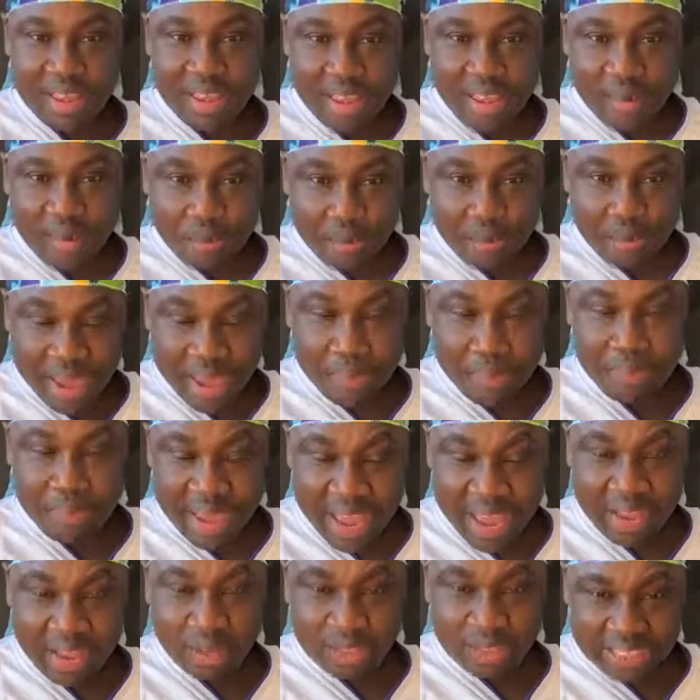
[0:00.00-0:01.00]
I just
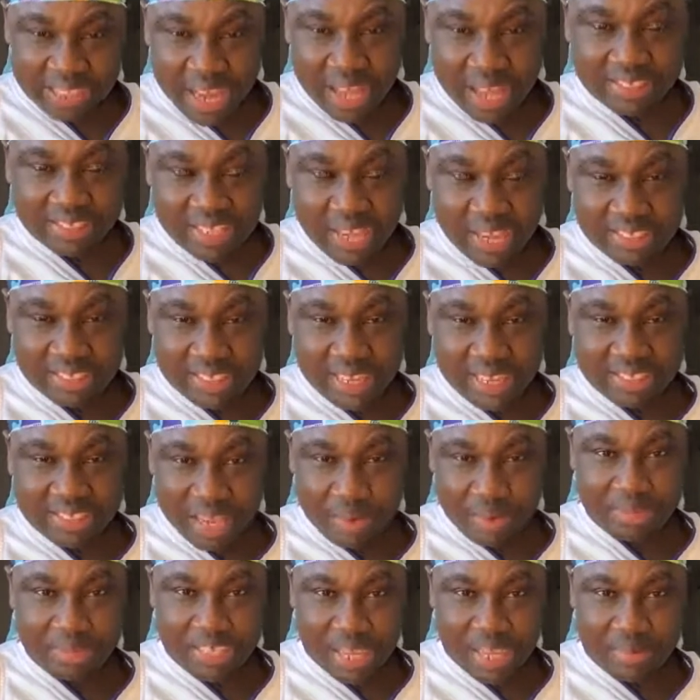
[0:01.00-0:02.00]
say wavy
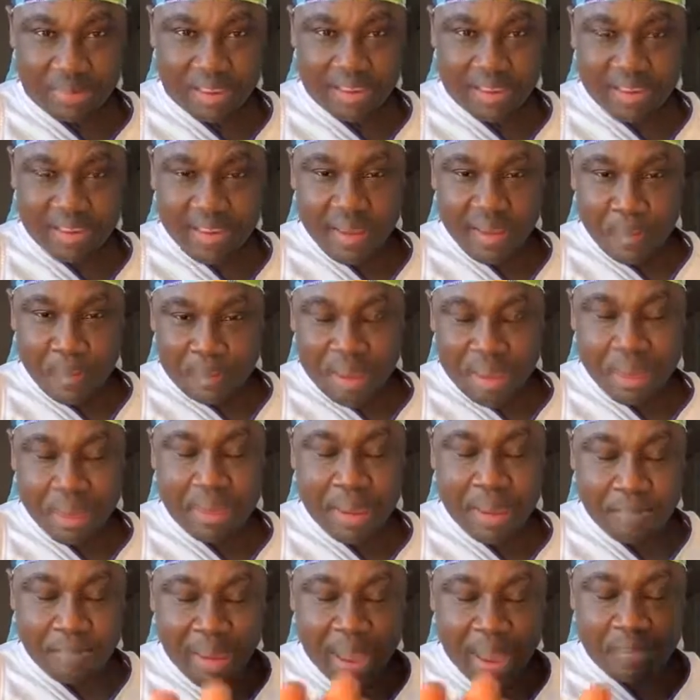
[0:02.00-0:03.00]
green. I just
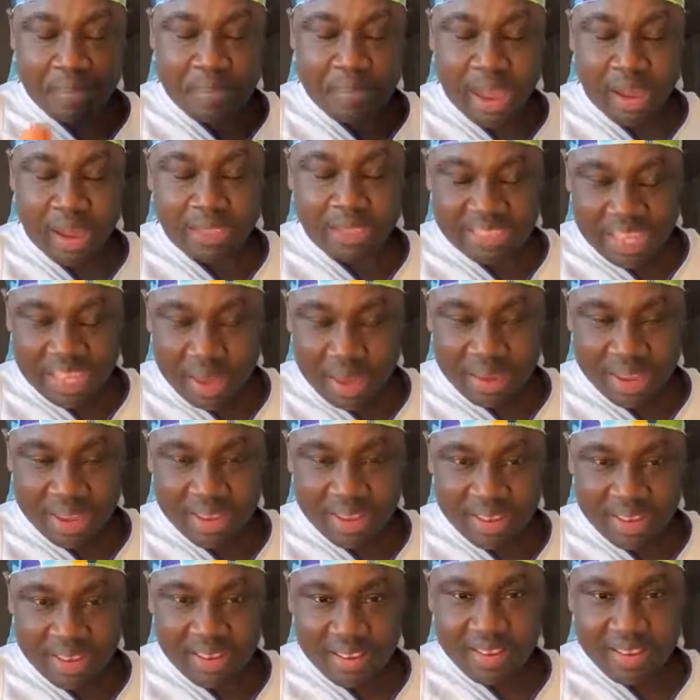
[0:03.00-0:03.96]
say wavy green na ho no.